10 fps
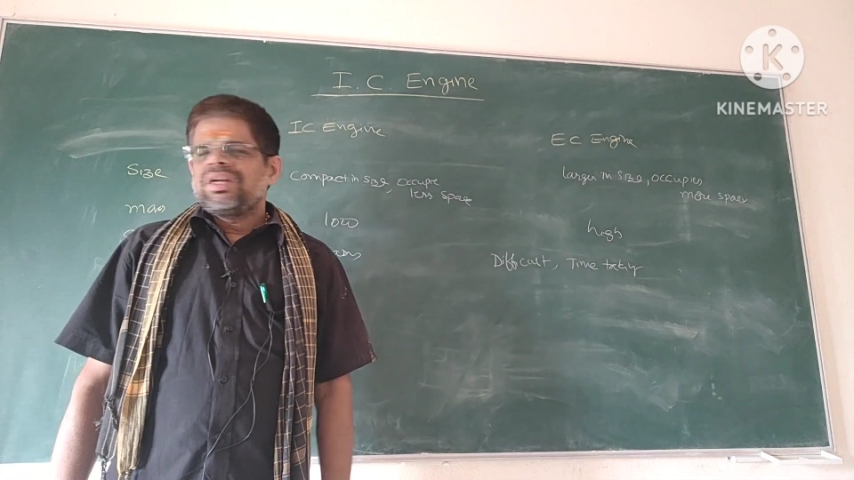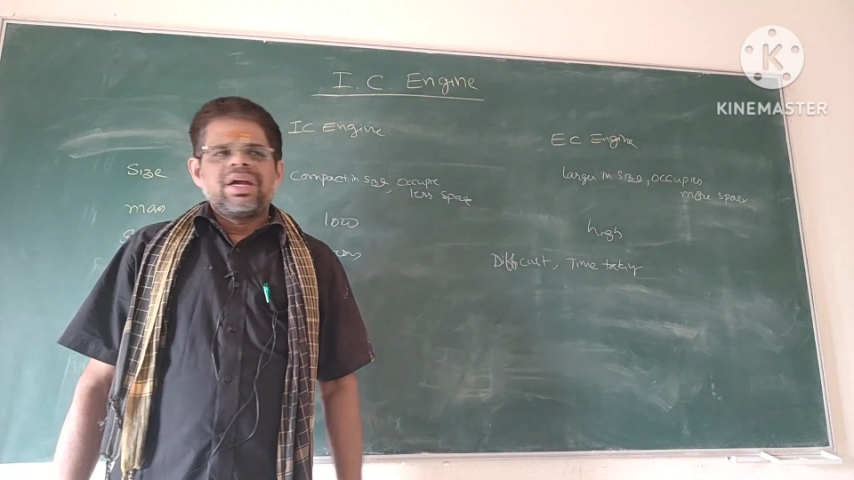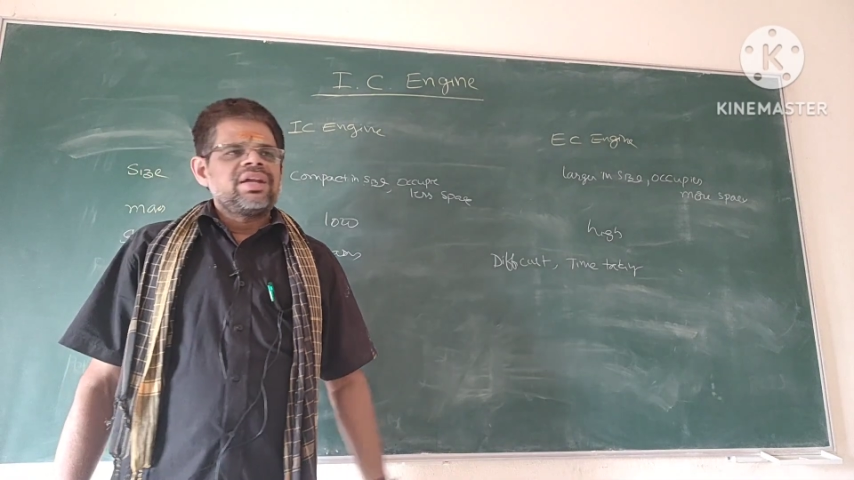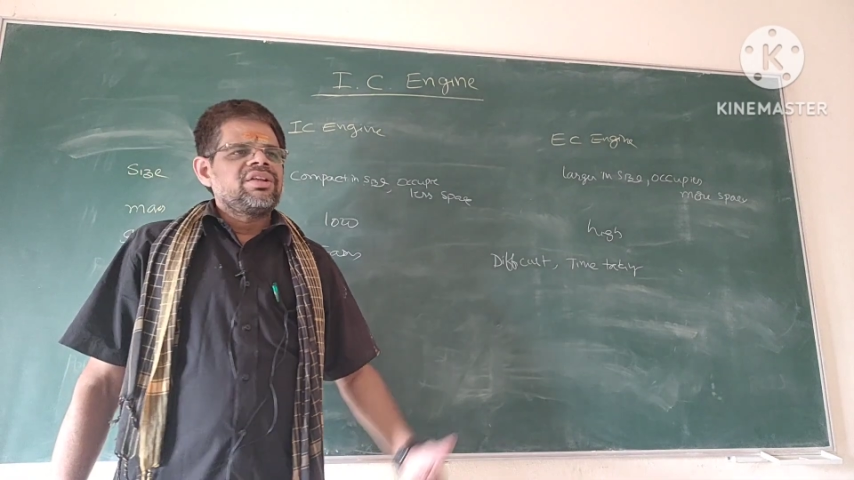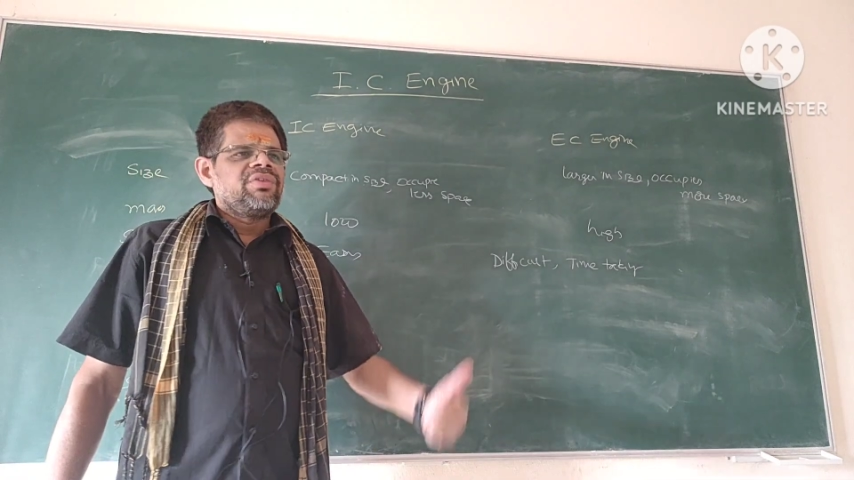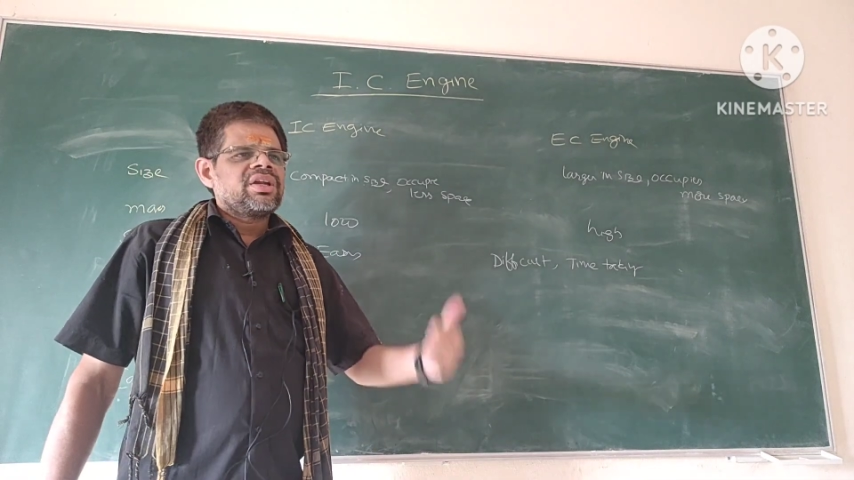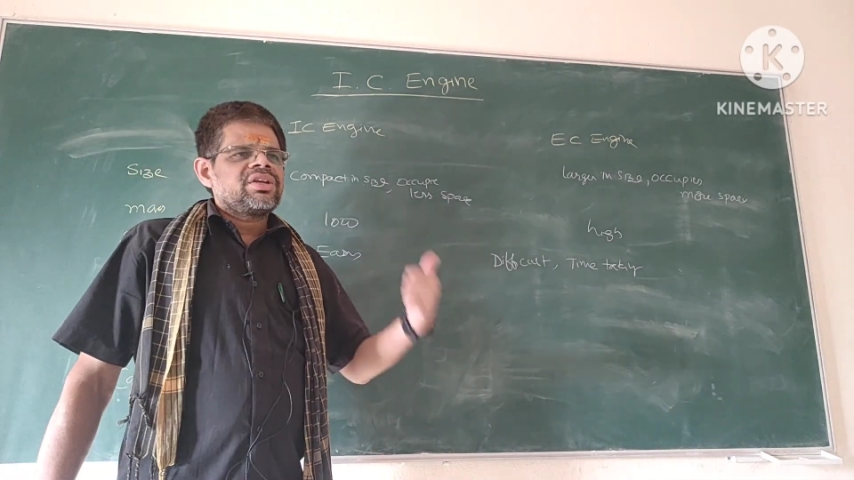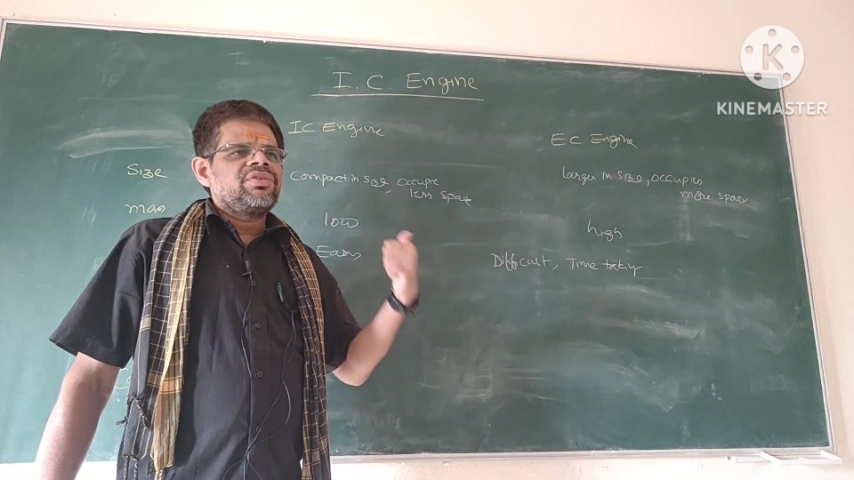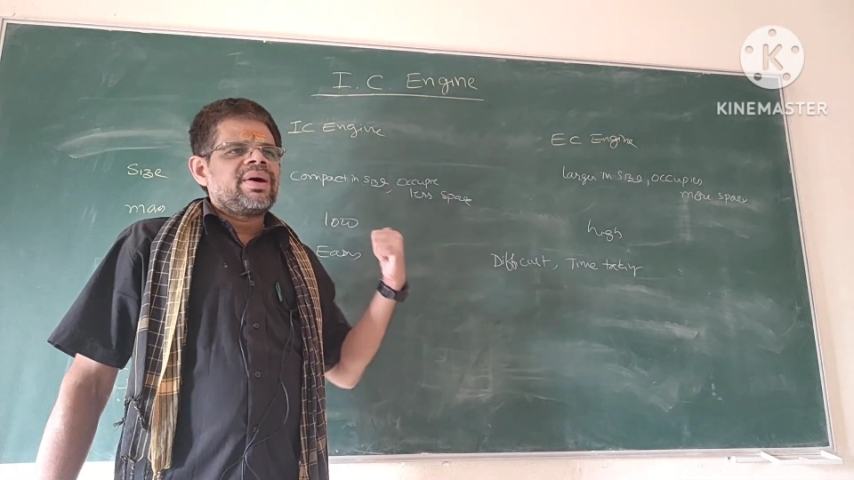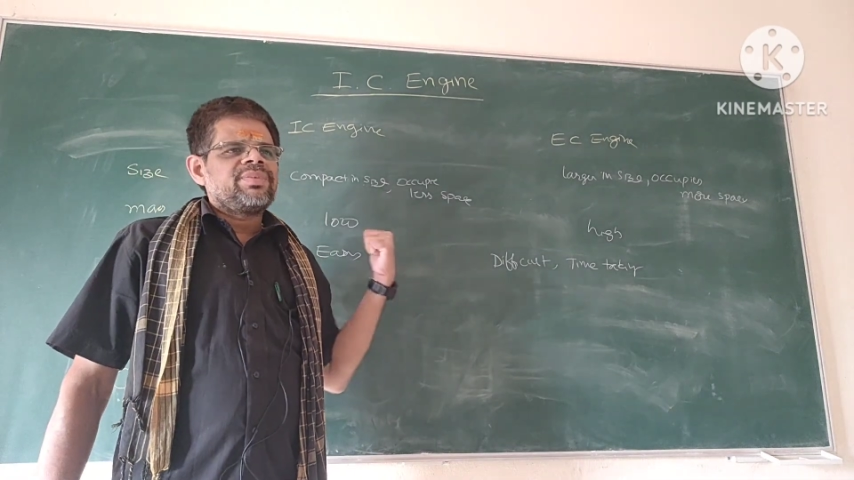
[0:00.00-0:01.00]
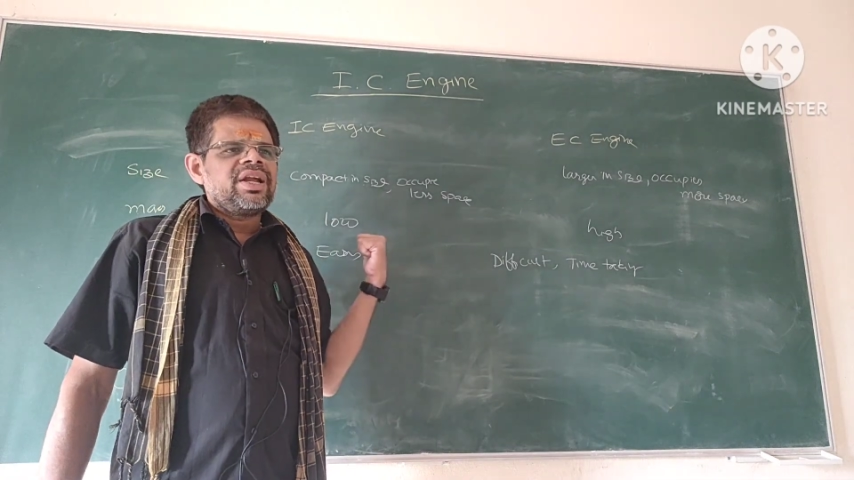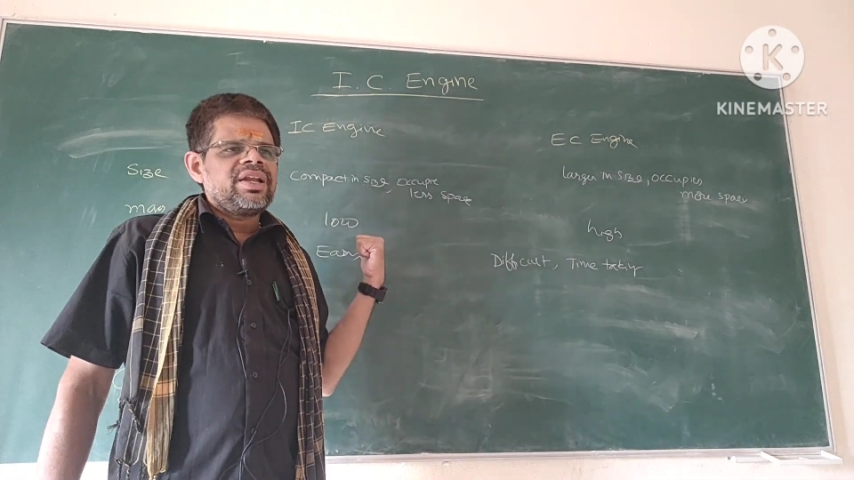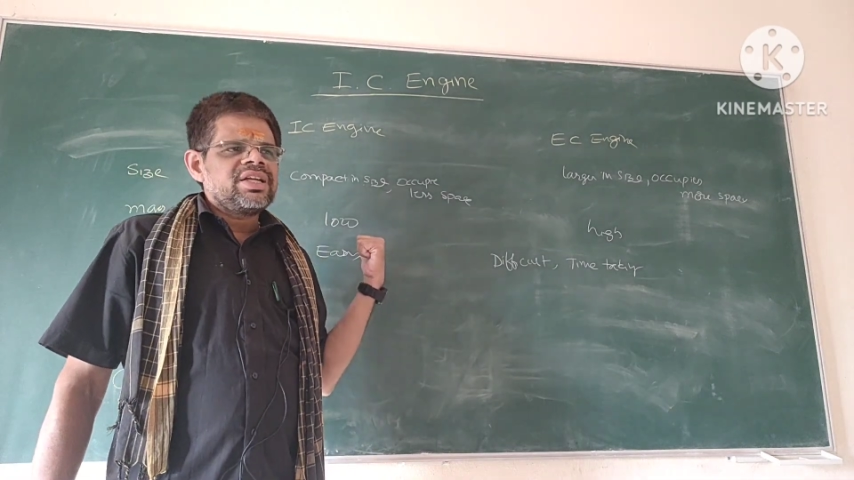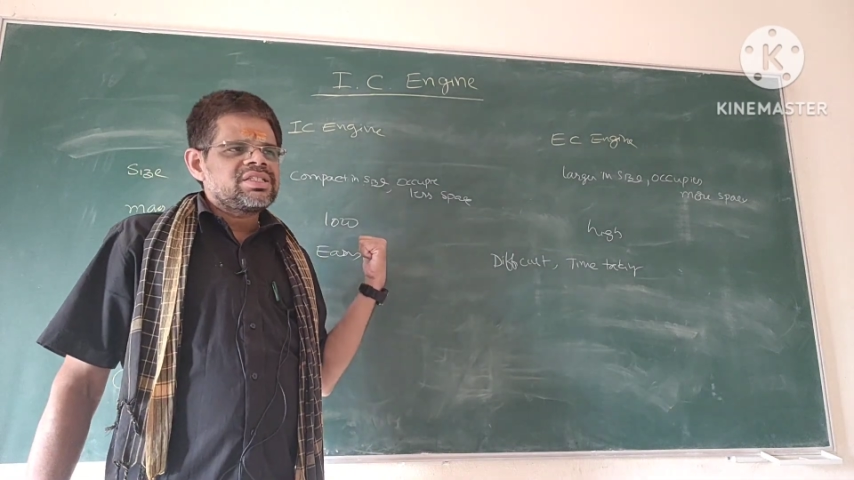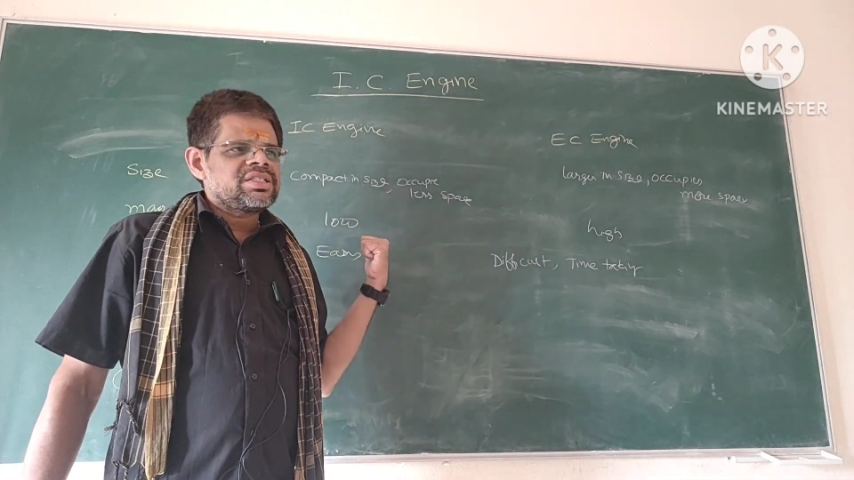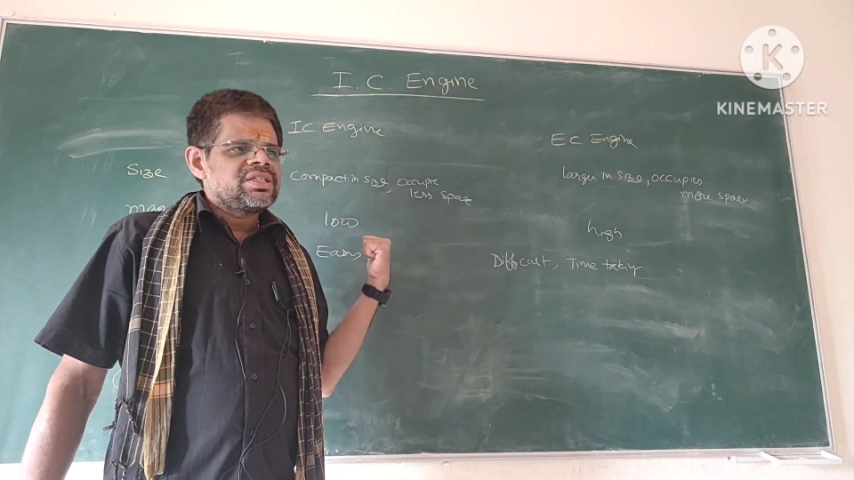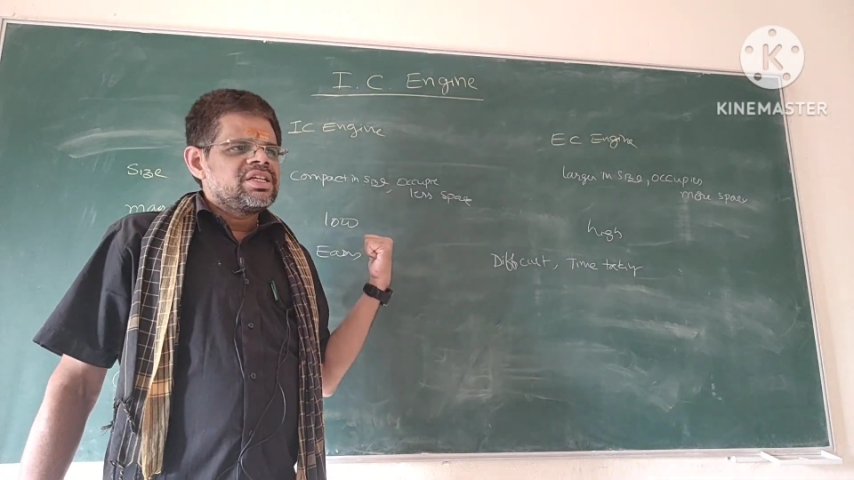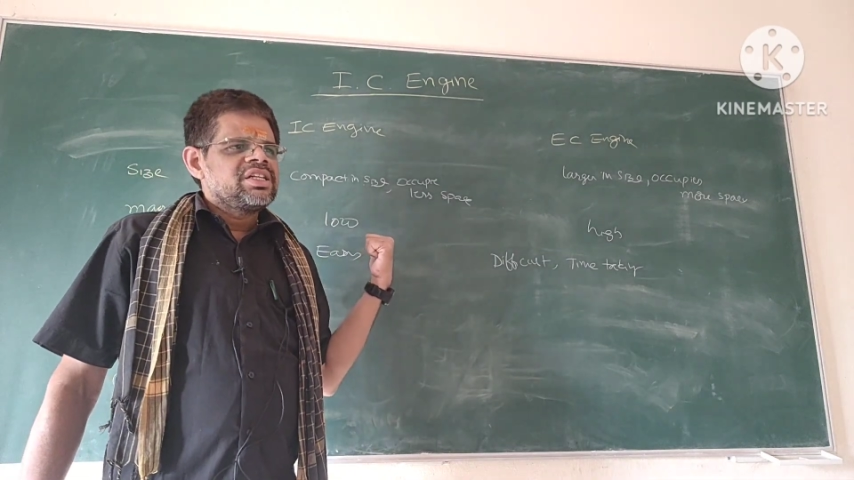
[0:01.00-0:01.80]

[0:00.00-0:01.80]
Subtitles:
and the work you obtain is